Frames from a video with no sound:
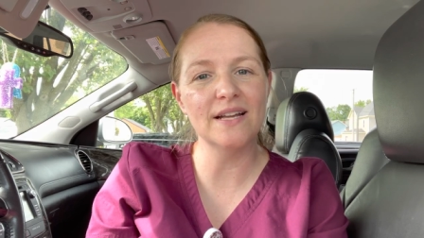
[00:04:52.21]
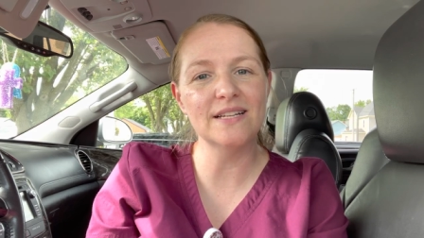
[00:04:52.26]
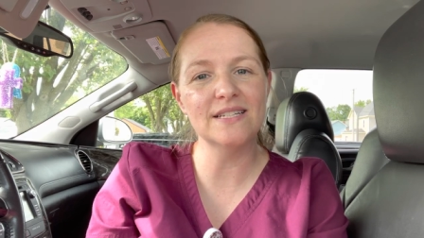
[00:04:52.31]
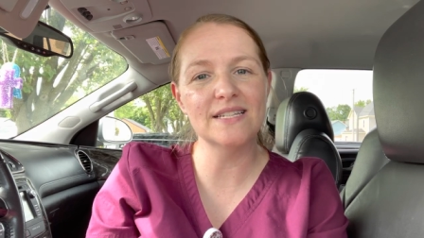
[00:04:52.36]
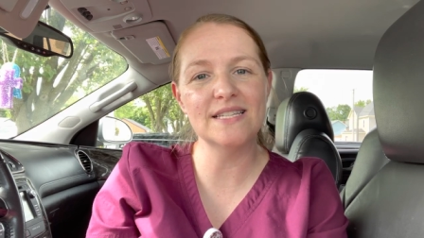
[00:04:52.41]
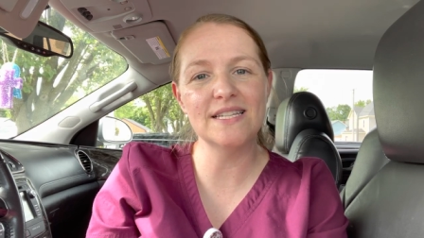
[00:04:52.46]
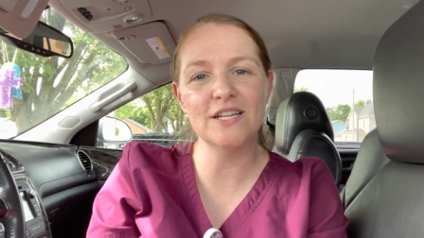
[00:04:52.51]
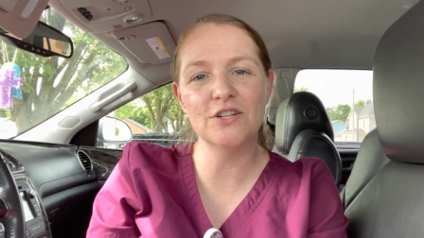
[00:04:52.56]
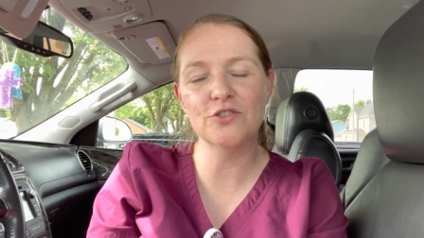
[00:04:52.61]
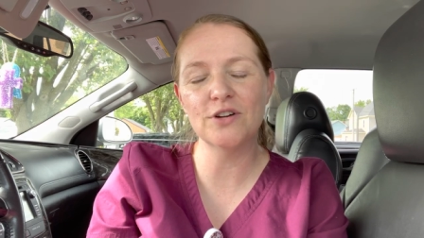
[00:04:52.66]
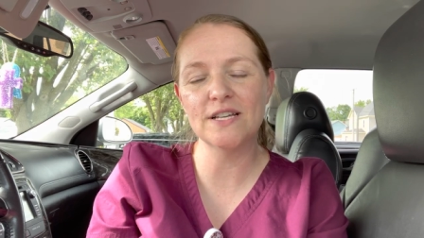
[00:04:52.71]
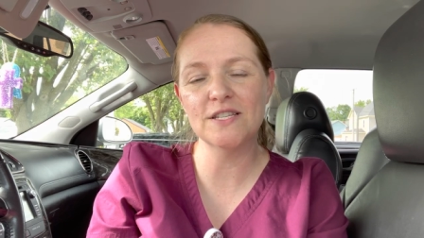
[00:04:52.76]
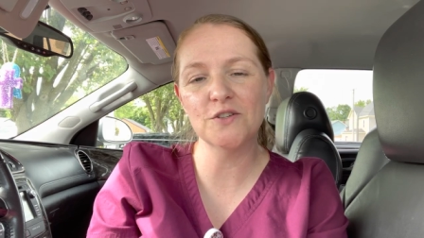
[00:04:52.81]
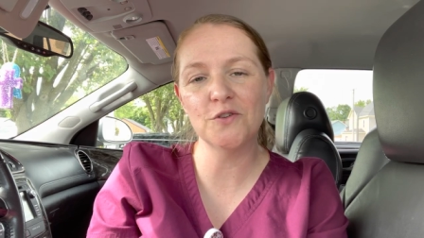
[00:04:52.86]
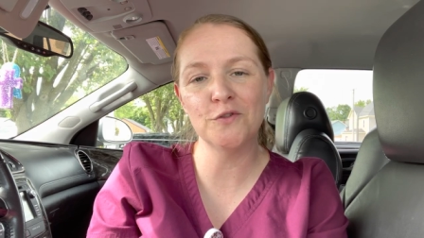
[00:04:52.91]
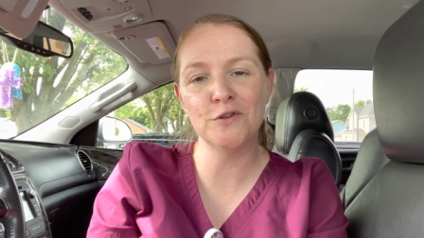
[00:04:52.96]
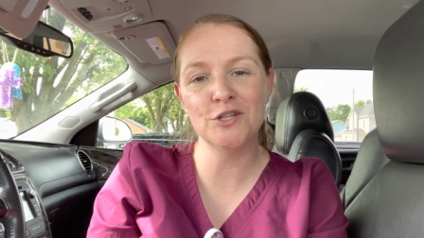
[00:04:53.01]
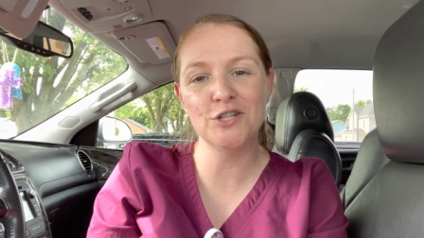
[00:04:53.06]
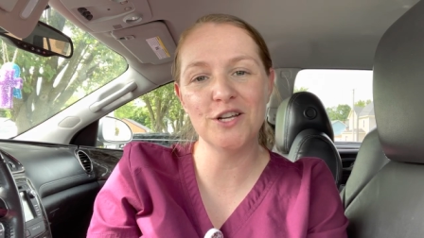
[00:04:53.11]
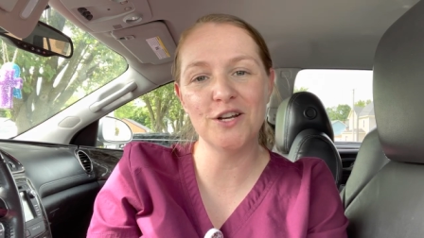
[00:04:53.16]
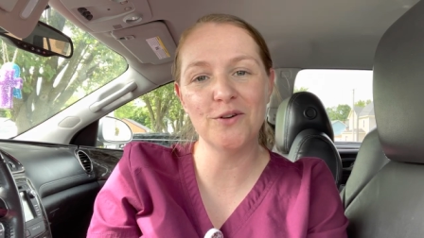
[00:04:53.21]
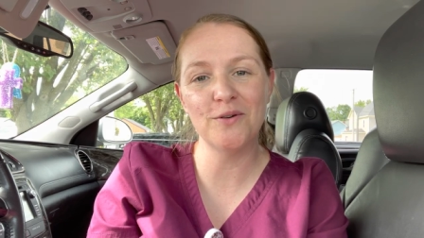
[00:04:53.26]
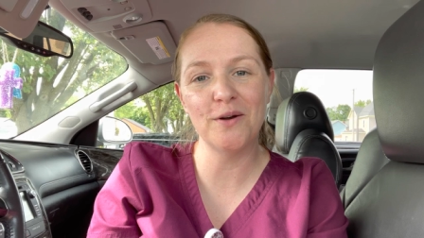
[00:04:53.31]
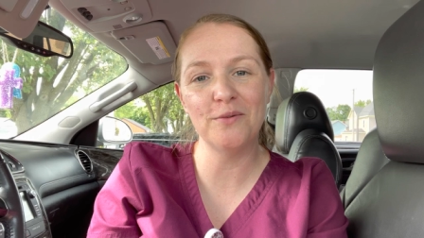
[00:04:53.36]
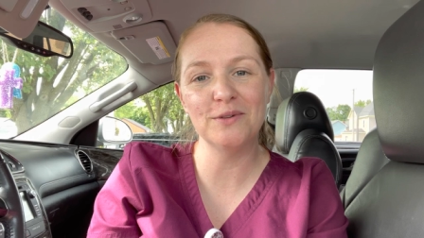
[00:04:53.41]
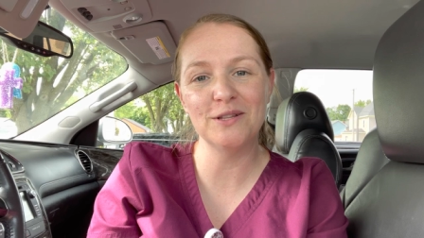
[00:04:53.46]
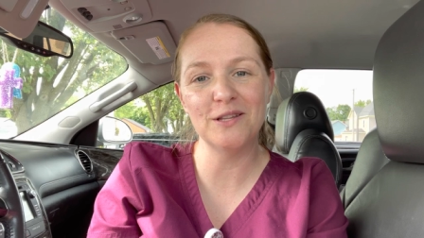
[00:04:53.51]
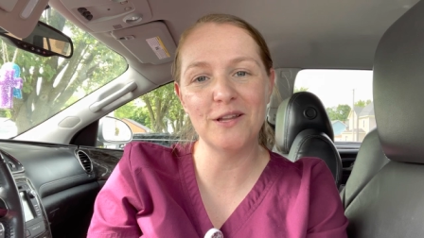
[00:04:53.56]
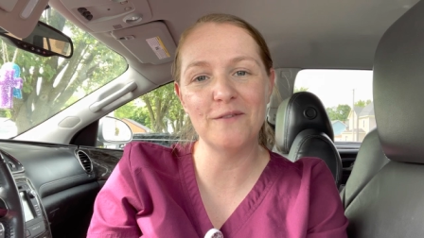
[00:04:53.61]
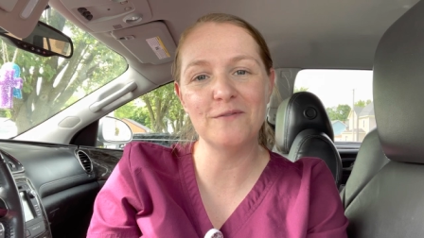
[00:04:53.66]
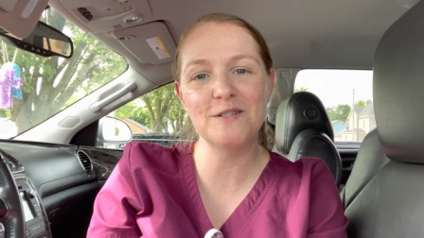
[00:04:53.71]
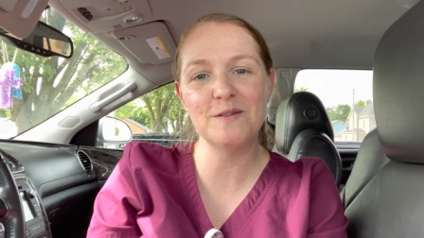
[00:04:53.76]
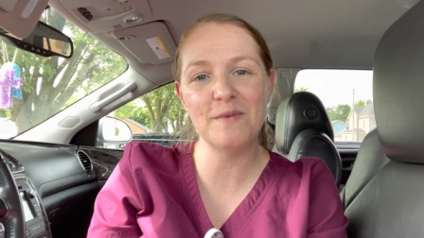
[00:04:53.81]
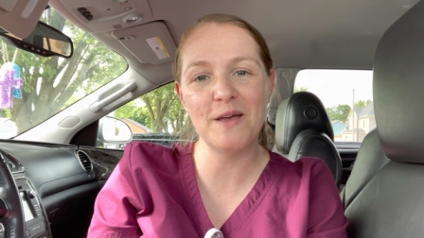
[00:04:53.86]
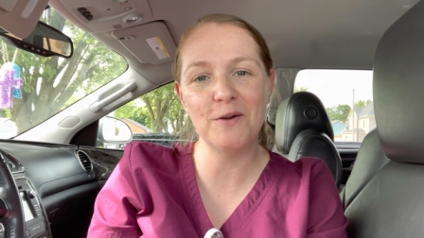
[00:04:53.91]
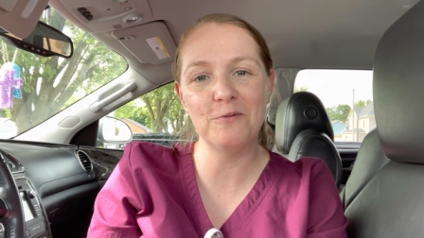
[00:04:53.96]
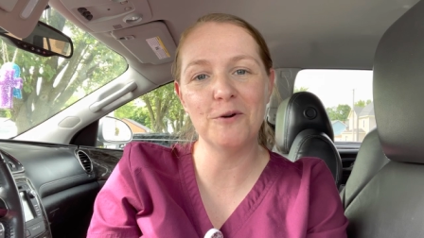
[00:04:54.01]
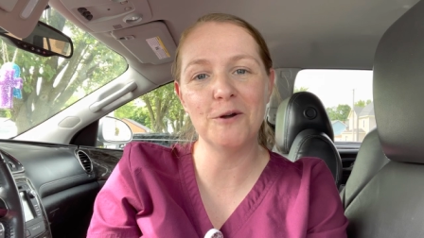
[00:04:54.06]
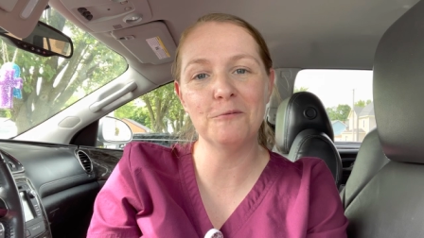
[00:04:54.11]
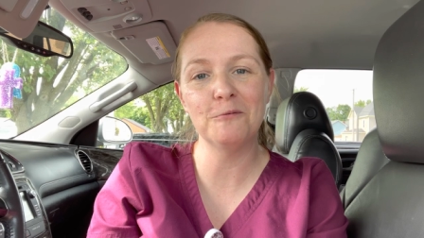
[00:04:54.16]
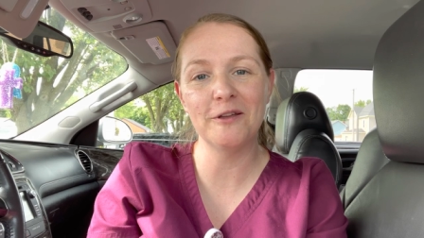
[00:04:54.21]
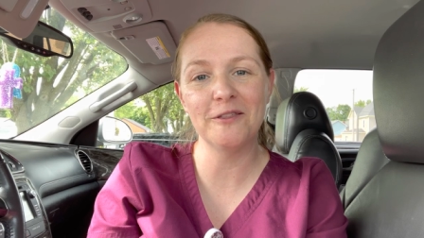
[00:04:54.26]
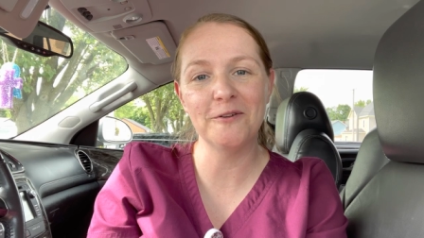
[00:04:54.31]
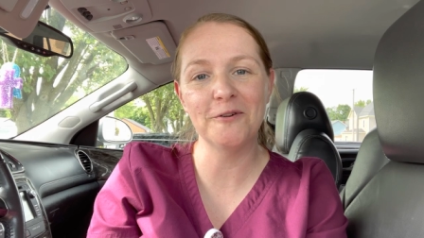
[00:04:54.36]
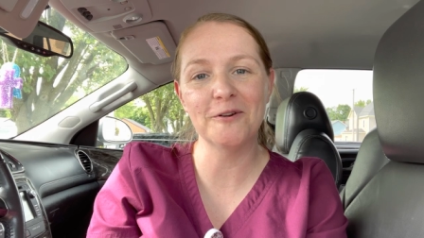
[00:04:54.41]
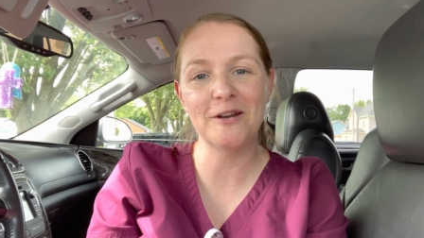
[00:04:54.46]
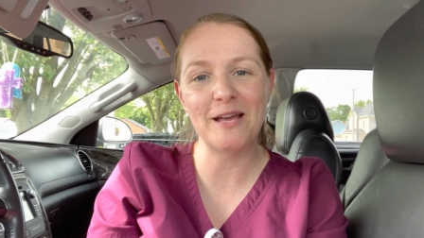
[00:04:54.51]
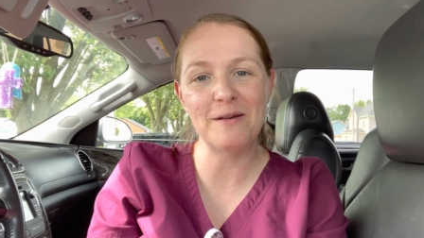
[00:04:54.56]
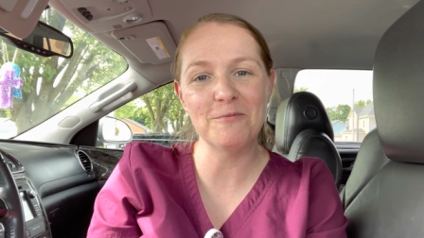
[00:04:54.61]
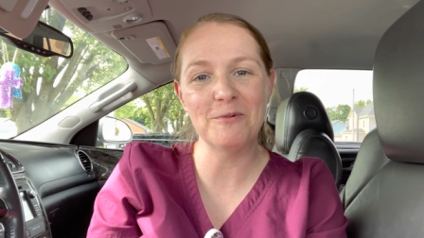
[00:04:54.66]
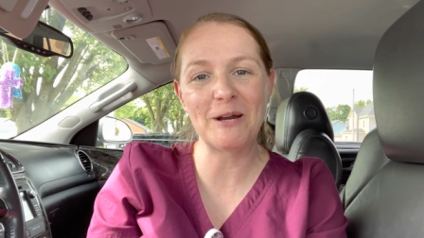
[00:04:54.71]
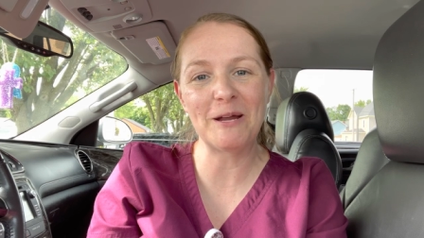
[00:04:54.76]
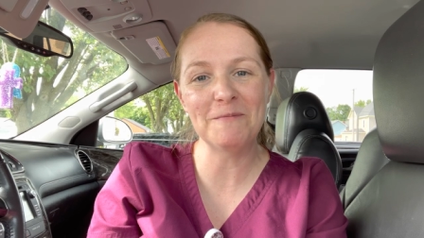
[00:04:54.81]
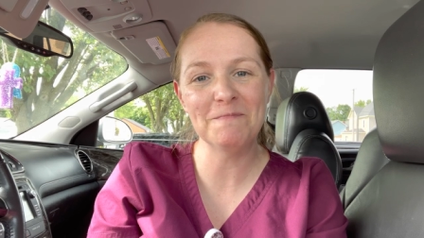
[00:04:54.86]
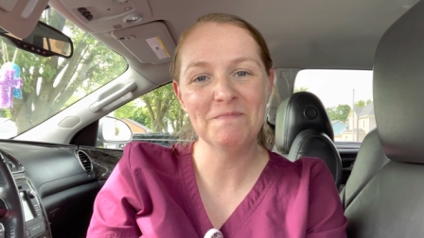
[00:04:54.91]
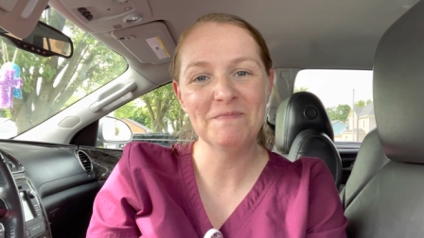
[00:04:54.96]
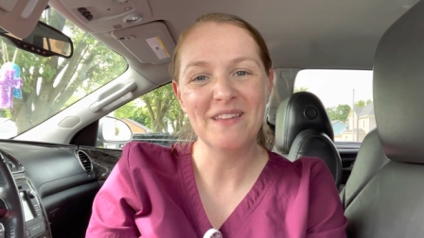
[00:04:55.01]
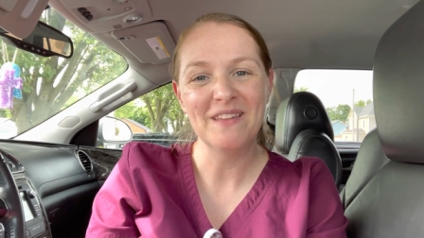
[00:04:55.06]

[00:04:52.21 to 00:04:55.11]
like to see addressed on the channel. I would love to make one with your name on it.